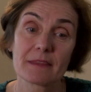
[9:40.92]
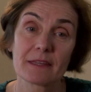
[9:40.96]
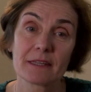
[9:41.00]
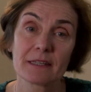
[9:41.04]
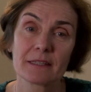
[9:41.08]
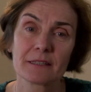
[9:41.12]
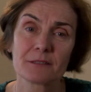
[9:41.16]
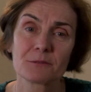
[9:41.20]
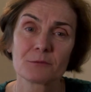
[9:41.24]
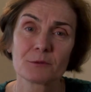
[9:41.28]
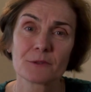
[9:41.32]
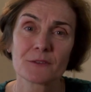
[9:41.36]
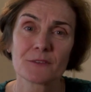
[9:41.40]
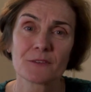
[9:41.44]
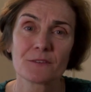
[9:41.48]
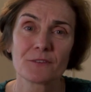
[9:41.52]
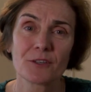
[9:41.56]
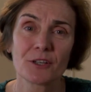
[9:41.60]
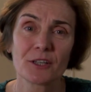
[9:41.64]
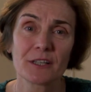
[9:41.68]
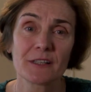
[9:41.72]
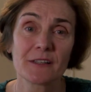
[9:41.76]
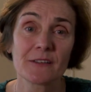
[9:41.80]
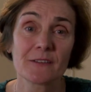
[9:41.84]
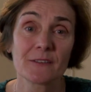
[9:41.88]
it was a
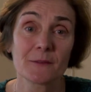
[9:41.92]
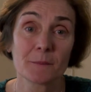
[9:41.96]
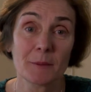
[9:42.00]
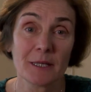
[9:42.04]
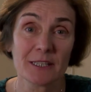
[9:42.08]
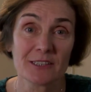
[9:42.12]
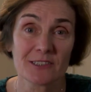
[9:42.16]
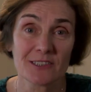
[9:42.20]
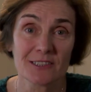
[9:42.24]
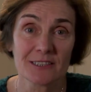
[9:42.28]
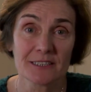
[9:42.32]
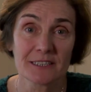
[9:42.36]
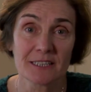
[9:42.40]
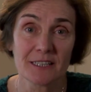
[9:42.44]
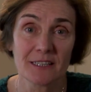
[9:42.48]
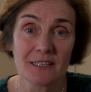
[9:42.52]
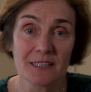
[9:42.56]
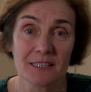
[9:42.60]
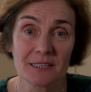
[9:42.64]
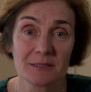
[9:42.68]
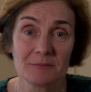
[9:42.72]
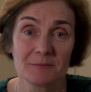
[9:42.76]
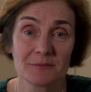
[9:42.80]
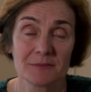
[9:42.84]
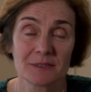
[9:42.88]
very special
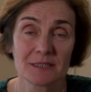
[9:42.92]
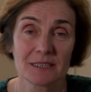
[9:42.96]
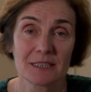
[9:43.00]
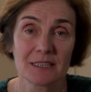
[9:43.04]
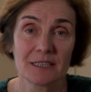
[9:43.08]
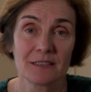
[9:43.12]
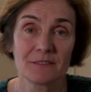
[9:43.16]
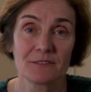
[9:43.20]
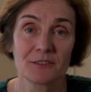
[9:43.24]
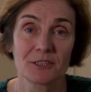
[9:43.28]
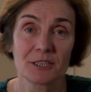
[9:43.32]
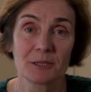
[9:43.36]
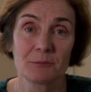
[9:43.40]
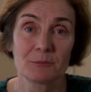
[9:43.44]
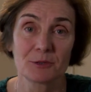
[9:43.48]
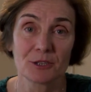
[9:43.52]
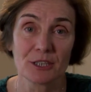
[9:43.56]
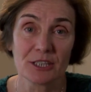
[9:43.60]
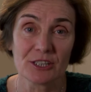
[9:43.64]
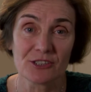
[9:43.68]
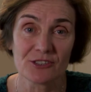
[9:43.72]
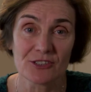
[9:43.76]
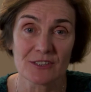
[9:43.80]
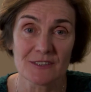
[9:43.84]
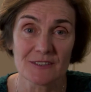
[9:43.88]
time, a very
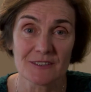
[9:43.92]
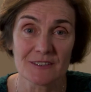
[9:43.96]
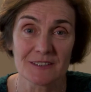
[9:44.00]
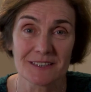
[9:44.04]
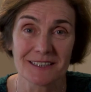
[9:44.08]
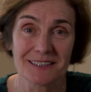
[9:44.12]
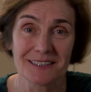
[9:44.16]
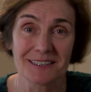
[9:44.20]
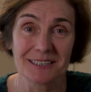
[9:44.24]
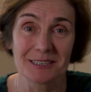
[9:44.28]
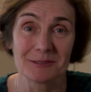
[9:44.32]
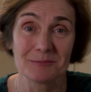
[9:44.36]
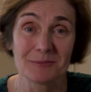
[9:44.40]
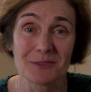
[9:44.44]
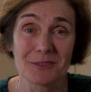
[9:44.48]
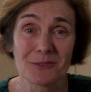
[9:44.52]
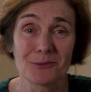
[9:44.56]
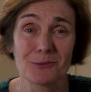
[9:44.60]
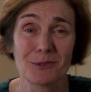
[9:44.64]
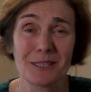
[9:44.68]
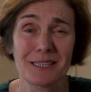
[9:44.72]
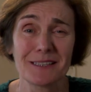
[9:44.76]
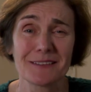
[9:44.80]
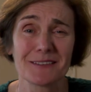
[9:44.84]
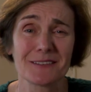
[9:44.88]
precious time, as
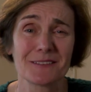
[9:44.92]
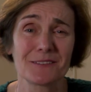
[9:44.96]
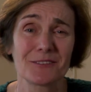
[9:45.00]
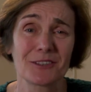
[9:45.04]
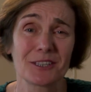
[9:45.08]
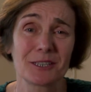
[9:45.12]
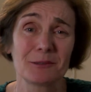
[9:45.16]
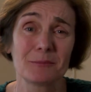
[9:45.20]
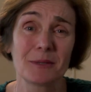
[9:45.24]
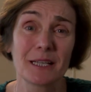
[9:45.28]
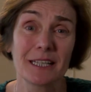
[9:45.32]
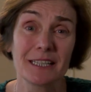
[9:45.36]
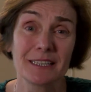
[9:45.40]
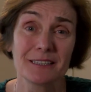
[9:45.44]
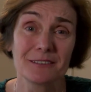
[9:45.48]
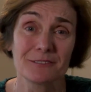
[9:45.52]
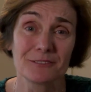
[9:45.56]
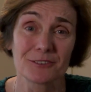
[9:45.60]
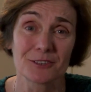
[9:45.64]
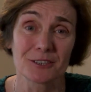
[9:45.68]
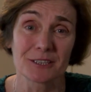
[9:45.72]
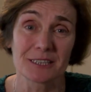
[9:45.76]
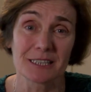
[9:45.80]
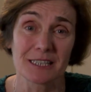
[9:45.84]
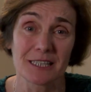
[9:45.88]
well as a very
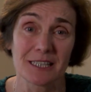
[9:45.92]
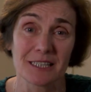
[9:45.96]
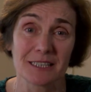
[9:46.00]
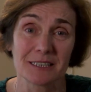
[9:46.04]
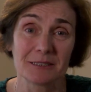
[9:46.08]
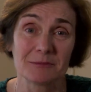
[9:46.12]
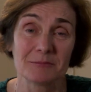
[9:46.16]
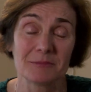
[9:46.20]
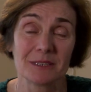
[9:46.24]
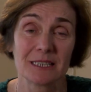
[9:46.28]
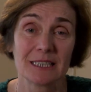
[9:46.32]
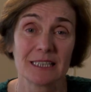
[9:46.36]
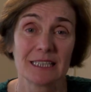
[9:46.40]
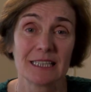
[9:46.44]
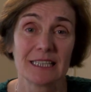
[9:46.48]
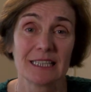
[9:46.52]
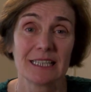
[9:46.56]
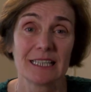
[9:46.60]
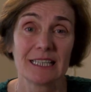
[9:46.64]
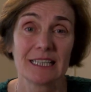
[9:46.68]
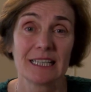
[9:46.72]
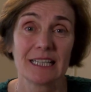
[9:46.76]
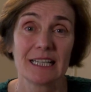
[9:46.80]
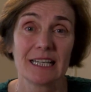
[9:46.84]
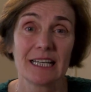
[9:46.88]
painful time.
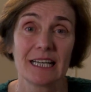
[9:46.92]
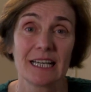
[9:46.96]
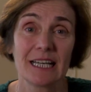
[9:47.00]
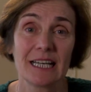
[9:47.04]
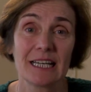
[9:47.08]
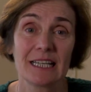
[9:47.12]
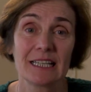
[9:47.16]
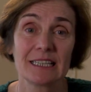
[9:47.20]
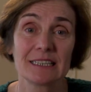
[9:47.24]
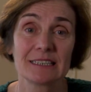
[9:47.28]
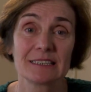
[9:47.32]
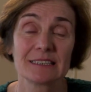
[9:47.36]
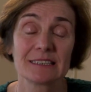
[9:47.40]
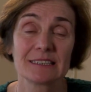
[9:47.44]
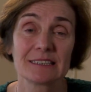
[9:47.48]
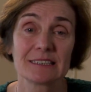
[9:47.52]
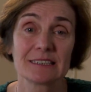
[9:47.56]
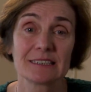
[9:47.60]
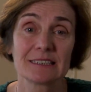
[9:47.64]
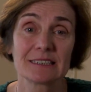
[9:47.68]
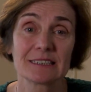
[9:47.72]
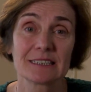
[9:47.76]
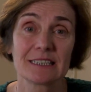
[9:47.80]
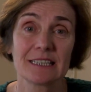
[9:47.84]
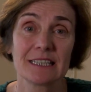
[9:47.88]
And
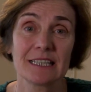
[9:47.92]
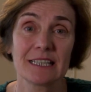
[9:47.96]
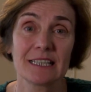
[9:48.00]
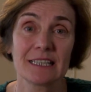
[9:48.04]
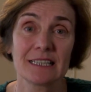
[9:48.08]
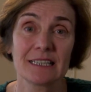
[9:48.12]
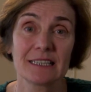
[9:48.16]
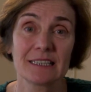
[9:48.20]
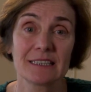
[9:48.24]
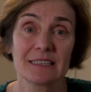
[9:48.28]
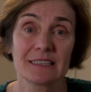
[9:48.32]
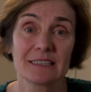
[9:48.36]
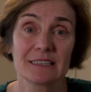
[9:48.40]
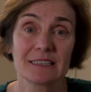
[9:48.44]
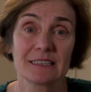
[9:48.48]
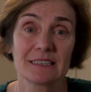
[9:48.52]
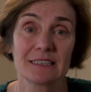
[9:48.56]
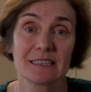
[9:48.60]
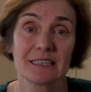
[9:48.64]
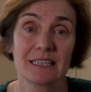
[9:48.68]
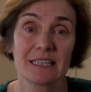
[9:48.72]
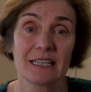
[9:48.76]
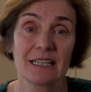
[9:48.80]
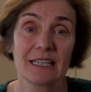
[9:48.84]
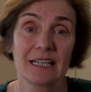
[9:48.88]

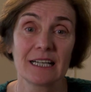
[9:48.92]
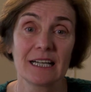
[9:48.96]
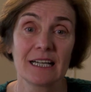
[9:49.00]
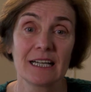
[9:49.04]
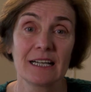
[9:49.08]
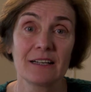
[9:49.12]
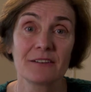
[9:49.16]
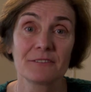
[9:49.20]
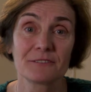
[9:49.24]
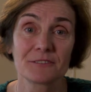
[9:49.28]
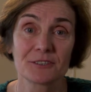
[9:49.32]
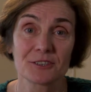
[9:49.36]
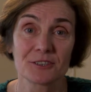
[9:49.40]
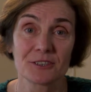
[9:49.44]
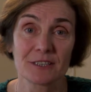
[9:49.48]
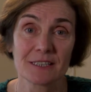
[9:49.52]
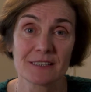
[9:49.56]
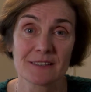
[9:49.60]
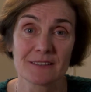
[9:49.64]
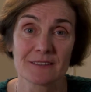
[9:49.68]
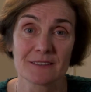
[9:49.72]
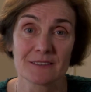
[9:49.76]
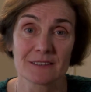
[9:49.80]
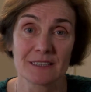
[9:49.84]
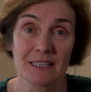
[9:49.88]
after
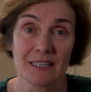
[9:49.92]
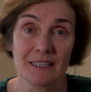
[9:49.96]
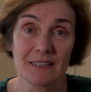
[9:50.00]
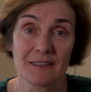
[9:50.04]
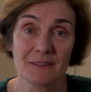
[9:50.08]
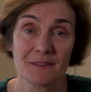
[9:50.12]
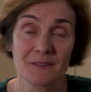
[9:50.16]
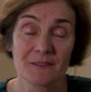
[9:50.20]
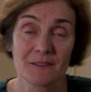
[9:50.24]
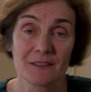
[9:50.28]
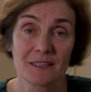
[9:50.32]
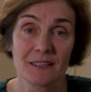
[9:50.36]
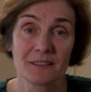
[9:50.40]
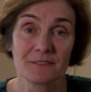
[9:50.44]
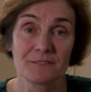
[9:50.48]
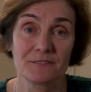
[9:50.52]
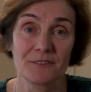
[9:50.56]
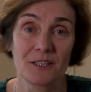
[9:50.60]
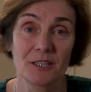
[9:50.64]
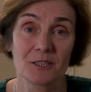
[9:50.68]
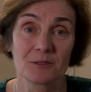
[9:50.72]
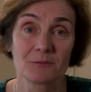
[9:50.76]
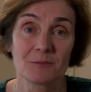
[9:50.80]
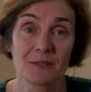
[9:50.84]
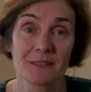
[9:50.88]
his death, I
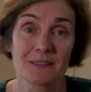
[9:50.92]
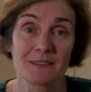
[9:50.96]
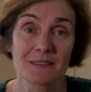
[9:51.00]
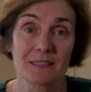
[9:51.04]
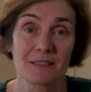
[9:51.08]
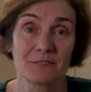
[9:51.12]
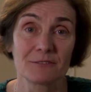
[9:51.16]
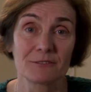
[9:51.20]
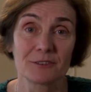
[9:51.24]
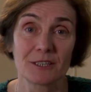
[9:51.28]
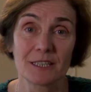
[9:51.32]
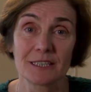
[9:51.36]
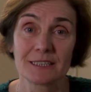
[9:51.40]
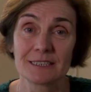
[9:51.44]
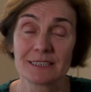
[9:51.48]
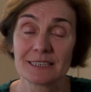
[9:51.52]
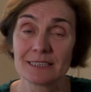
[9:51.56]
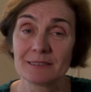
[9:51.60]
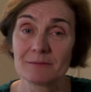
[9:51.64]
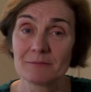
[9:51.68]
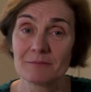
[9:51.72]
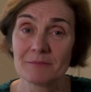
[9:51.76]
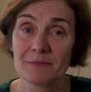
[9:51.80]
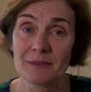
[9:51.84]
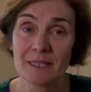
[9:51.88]
found myself
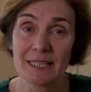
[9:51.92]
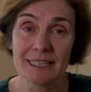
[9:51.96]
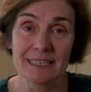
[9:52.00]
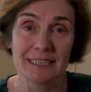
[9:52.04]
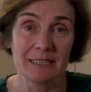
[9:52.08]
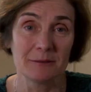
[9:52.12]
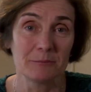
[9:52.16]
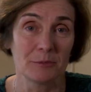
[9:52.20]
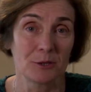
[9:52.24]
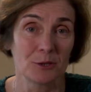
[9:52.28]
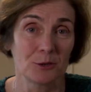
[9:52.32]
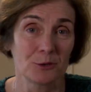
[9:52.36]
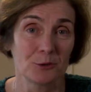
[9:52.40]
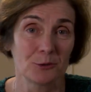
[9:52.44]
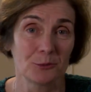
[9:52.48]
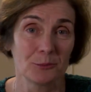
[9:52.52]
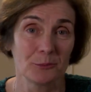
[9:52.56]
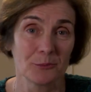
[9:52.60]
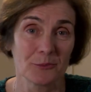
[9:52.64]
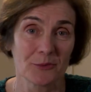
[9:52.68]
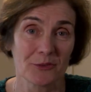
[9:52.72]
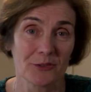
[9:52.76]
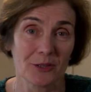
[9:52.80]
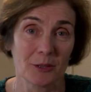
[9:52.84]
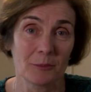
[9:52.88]
writing many
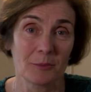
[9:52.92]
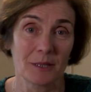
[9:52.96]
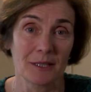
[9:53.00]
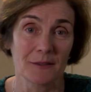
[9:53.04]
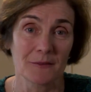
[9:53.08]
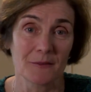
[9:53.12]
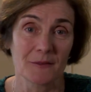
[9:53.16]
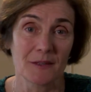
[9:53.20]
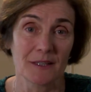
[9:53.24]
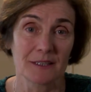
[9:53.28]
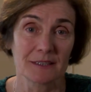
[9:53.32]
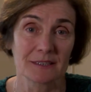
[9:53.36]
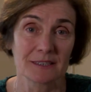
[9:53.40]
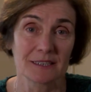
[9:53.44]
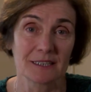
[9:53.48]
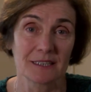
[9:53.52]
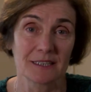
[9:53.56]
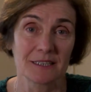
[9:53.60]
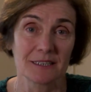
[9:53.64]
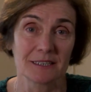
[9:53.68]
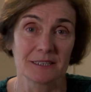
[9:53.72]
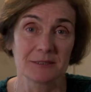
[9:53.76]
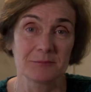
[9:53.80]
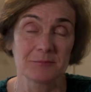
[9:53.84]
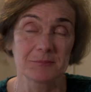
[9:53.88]
poems about that
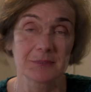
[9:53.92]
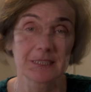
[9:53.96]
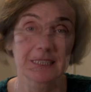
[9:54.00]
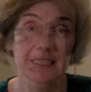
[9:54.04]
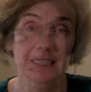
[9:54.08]
time.